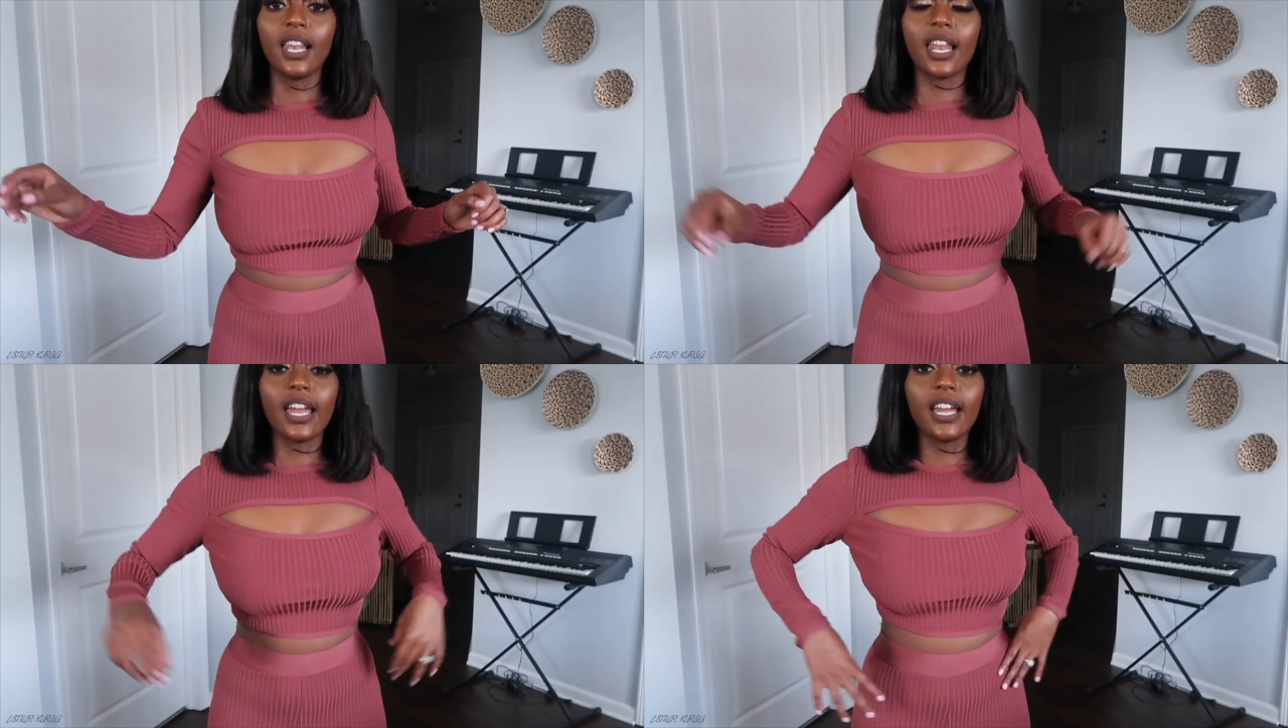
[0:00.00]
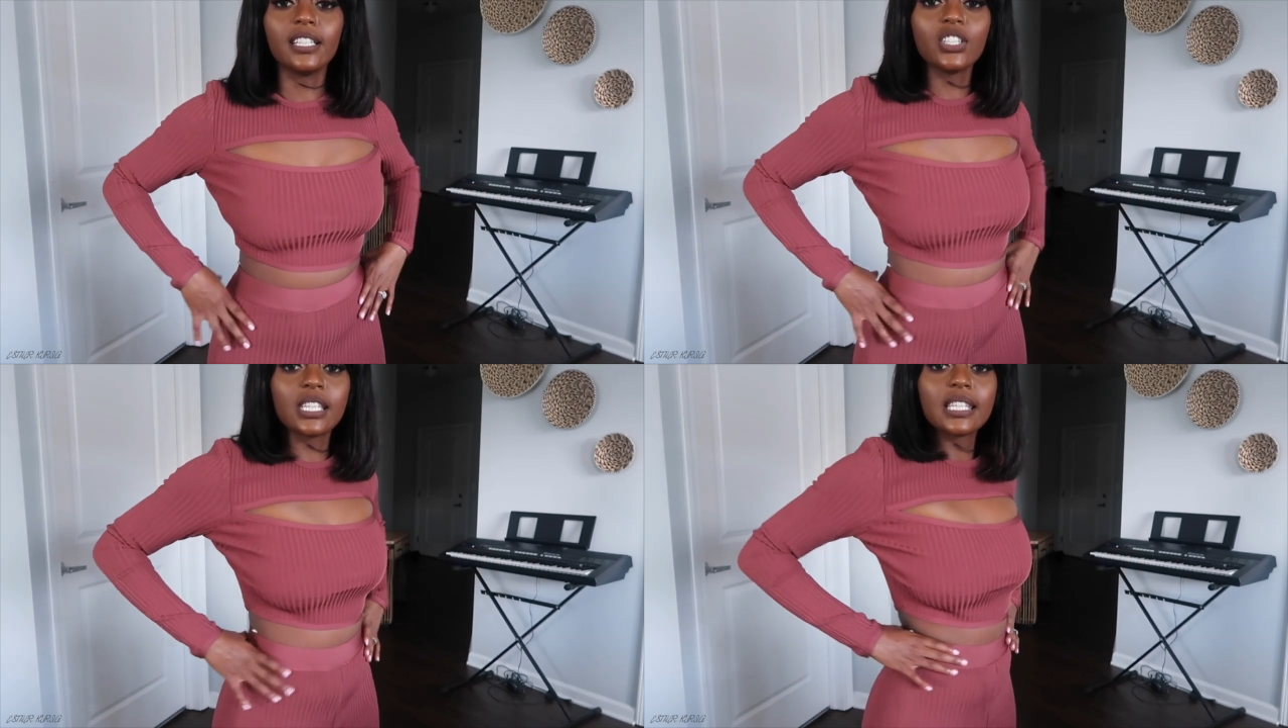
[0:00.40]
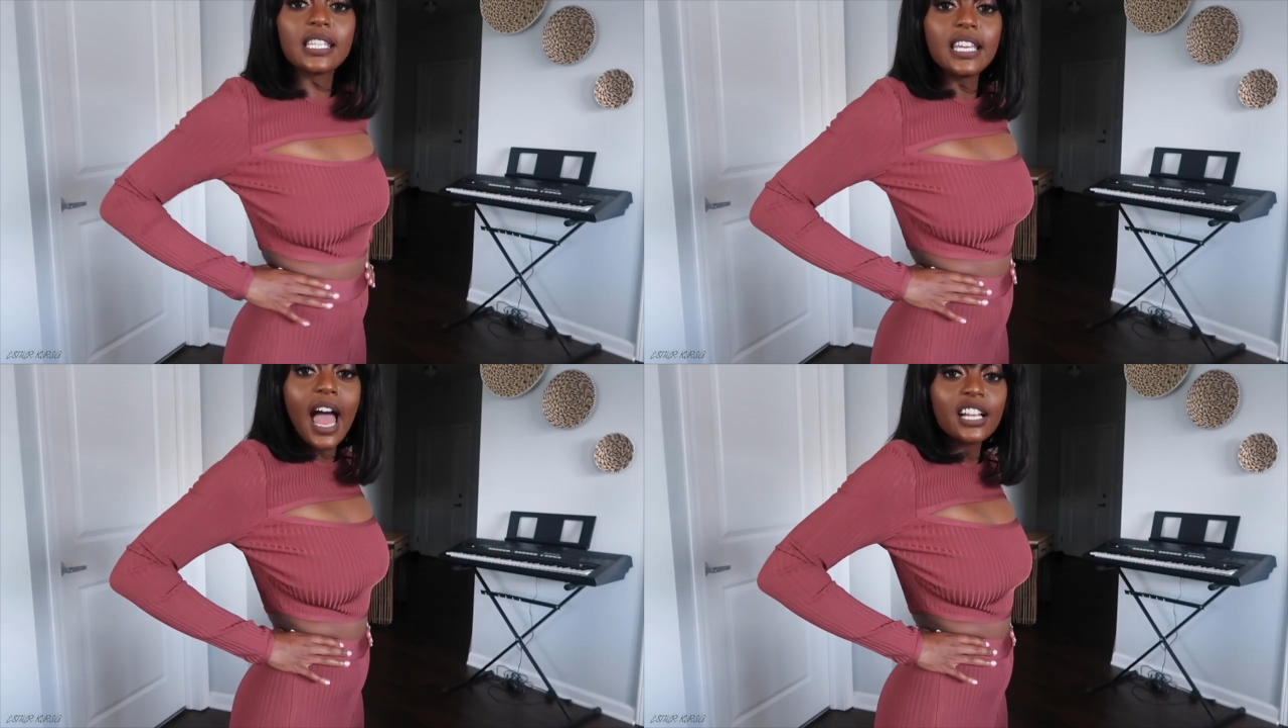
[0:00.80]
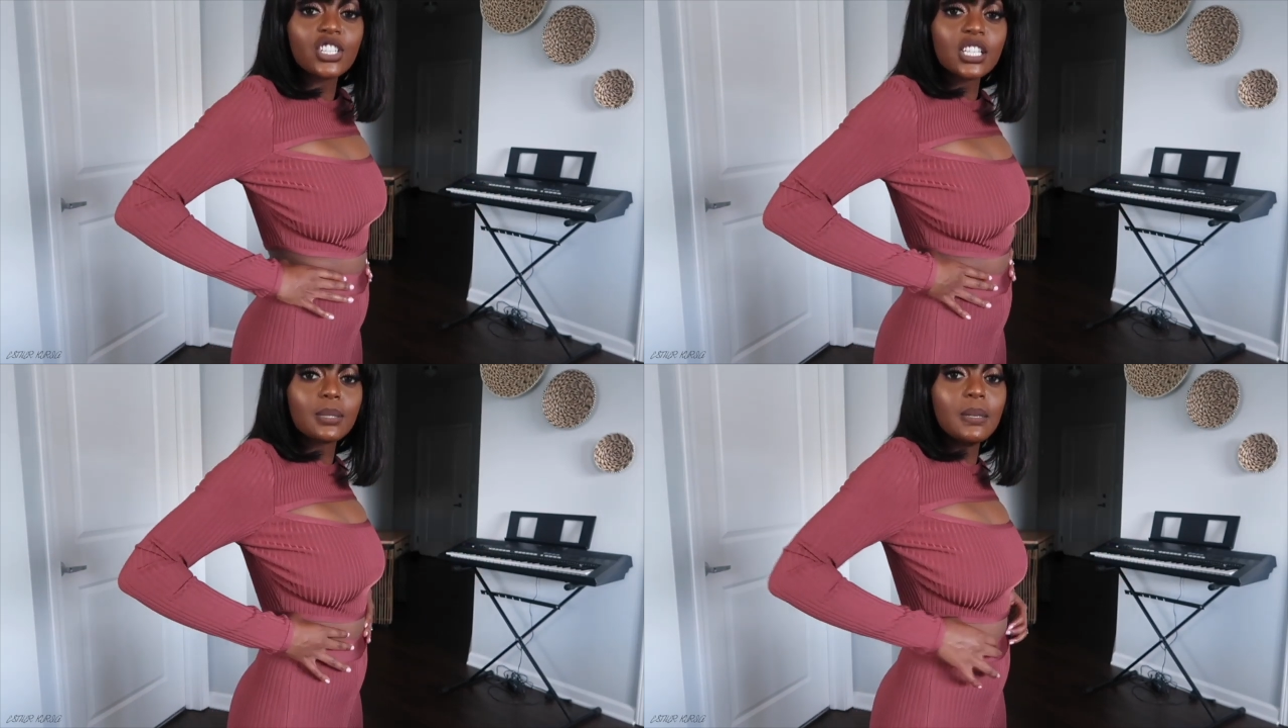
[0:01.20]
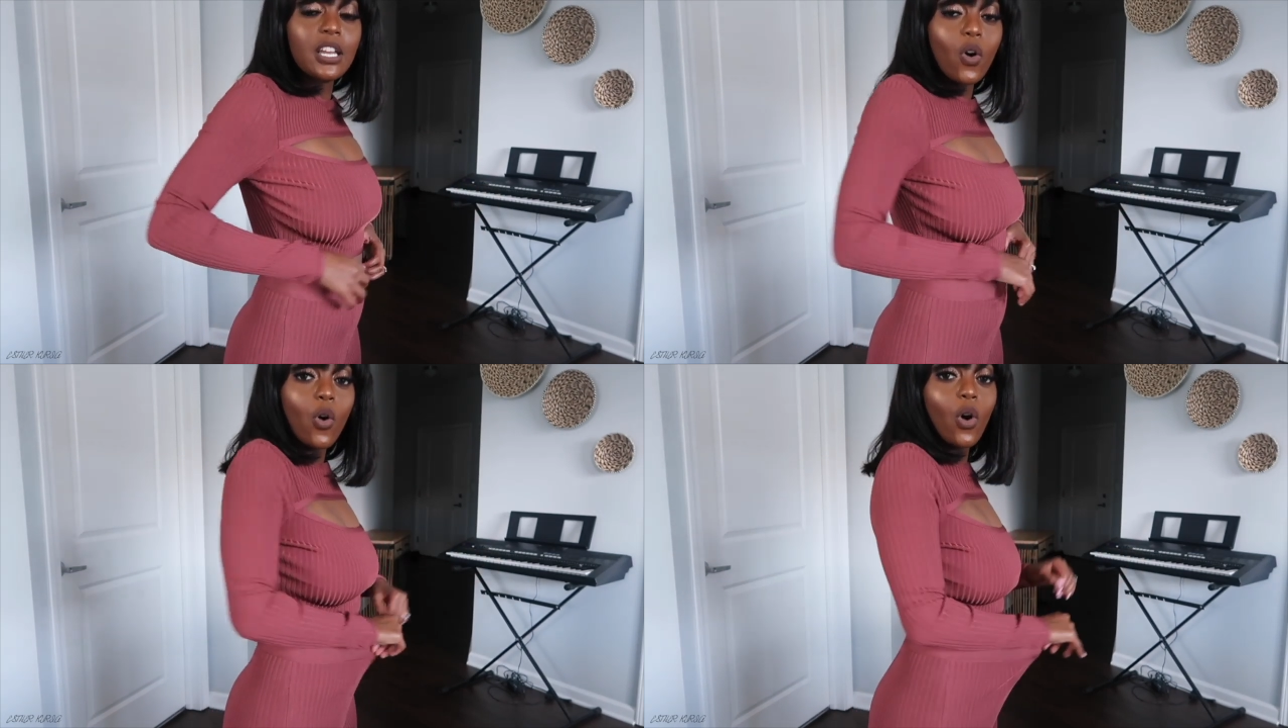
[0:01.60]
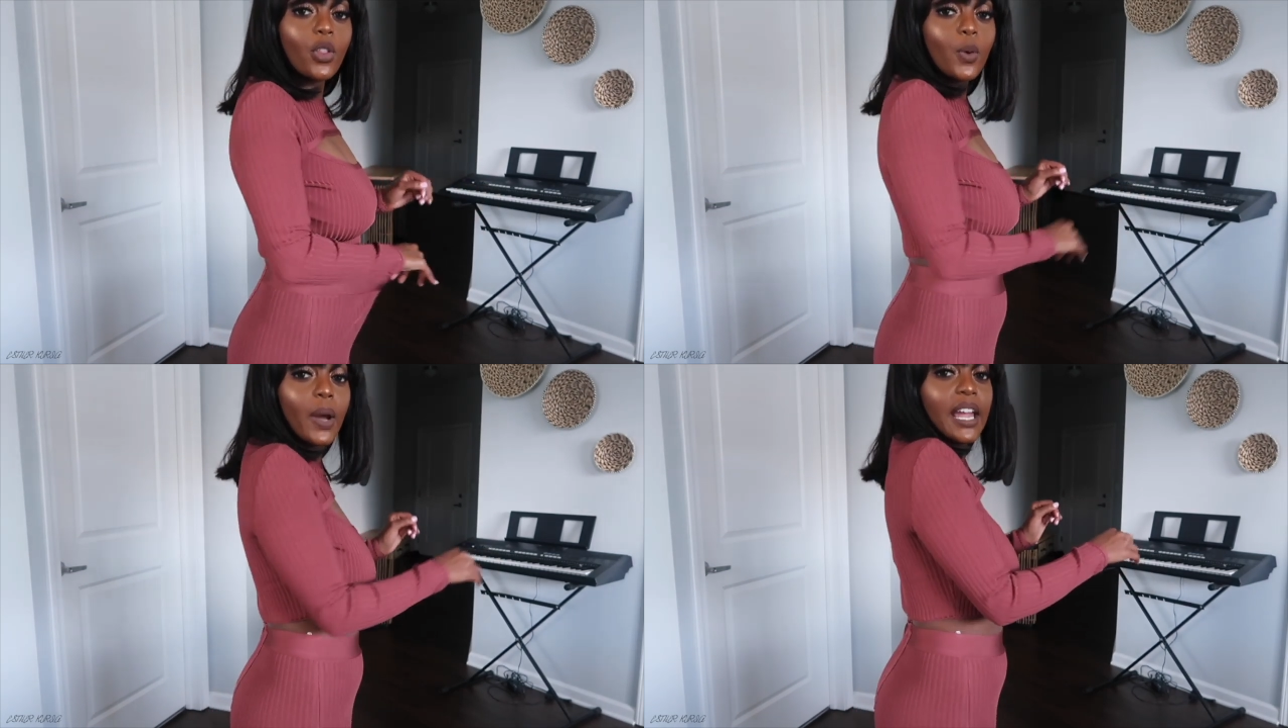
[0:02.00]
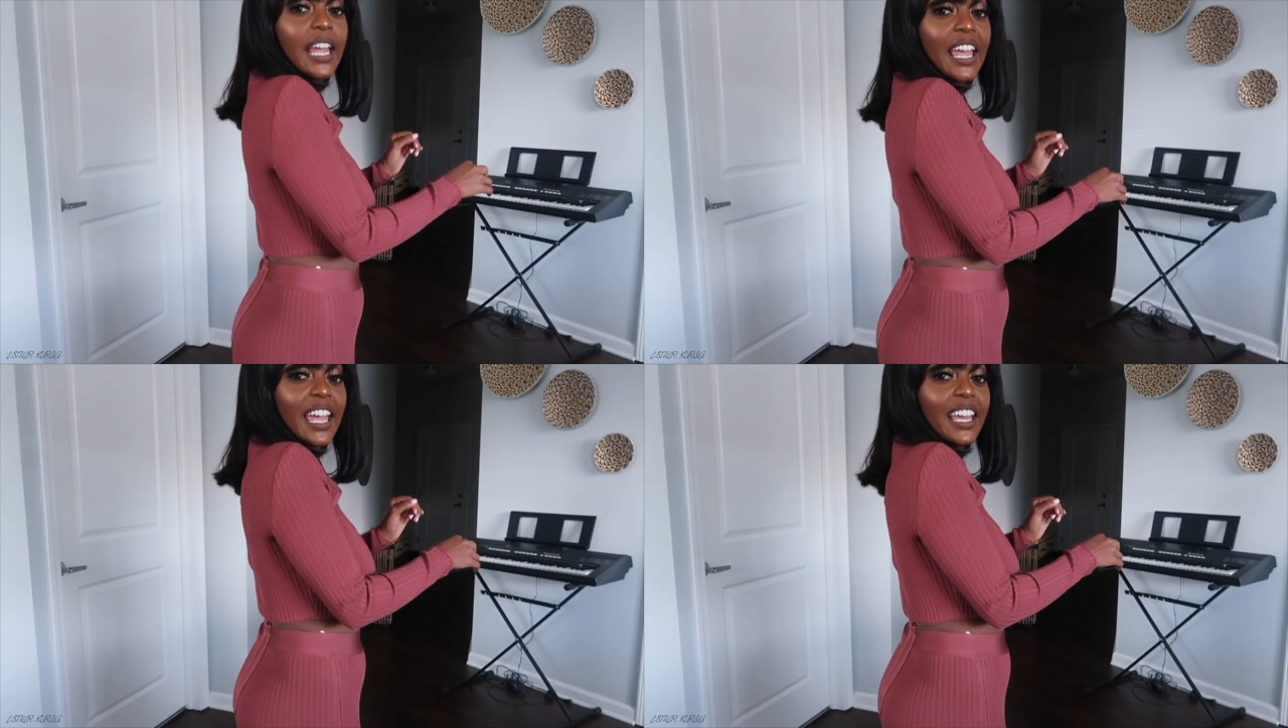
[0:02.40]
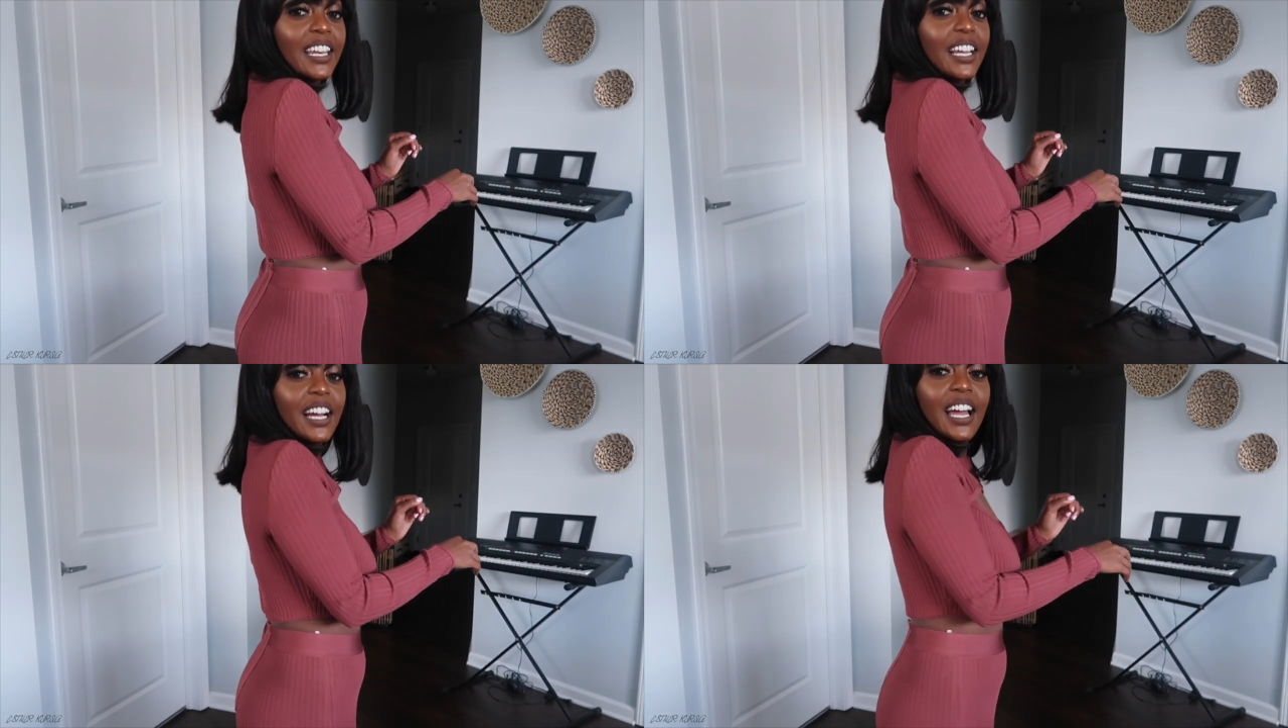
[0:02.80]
Like, it just snatches me all the way in.